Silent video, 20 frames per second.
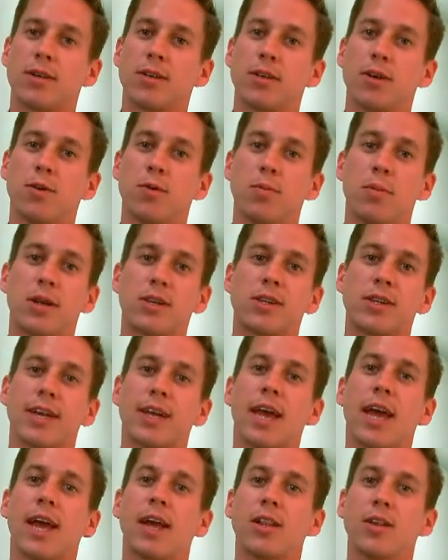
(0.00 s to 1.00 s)
So much
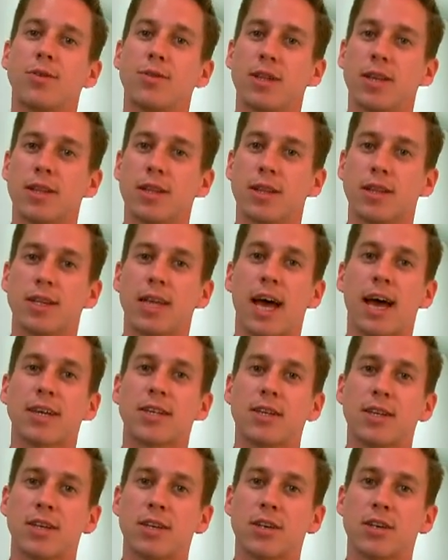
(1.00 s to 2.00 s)
like Halo did in the
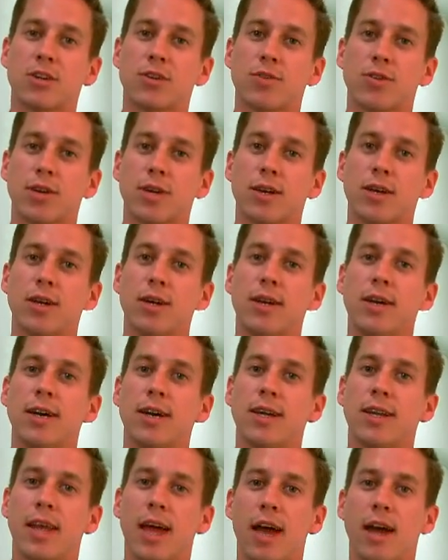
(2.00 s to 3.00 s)
taxi industry,
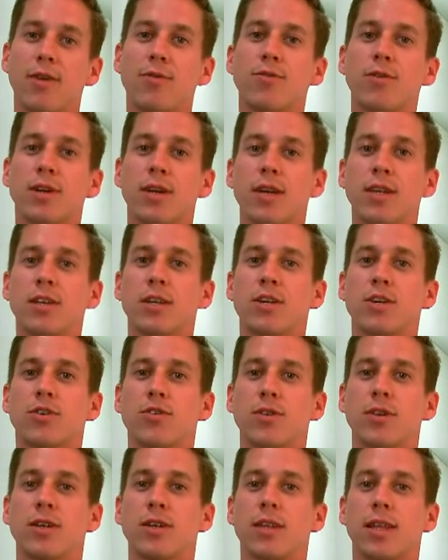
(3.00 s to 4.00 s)
in every
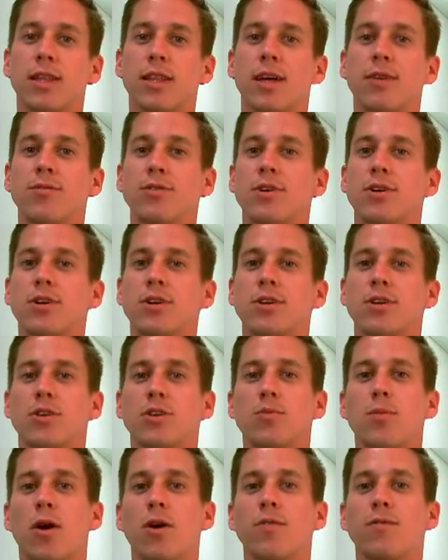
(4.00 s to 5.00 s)
industry that leverages the
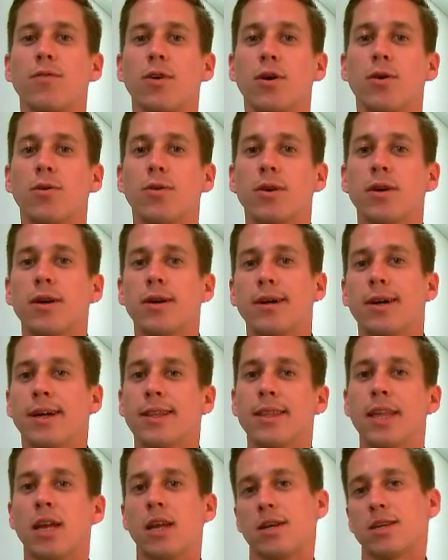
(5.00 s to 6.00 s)
smartphone,
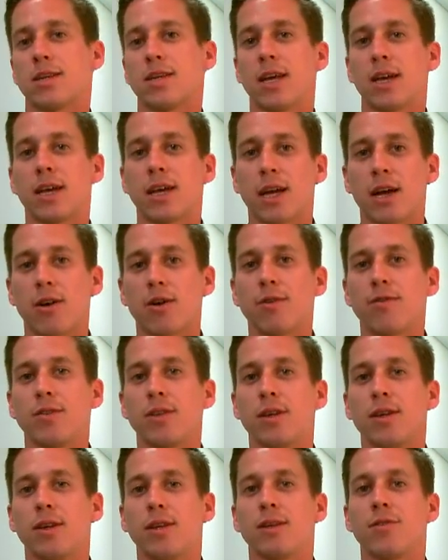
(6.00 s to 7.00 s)
and let us take care of
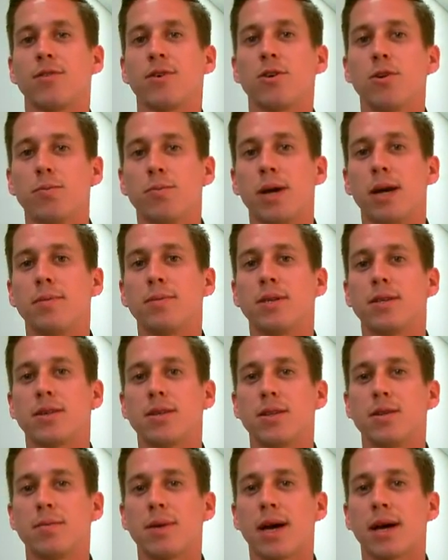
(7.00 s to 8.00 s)
the difficult payments
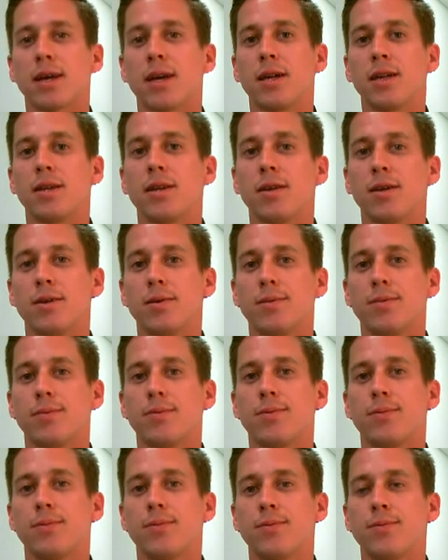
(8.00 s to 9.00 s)
in the back end.